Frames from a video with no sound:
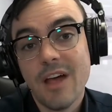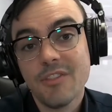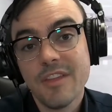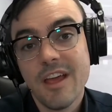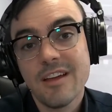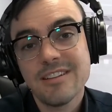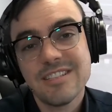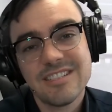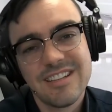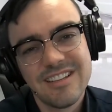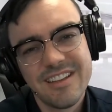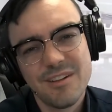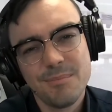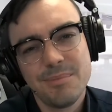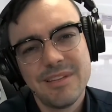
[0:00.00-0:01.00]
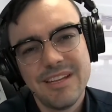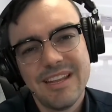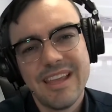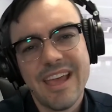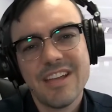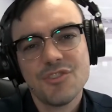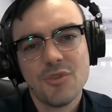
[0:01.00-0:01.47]
it out there. It's just a little
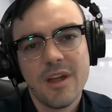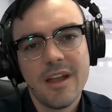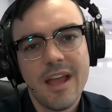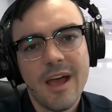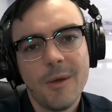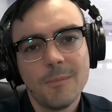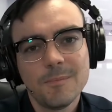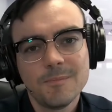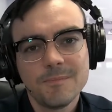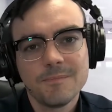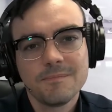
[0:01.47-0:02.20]
bleeding edge right now.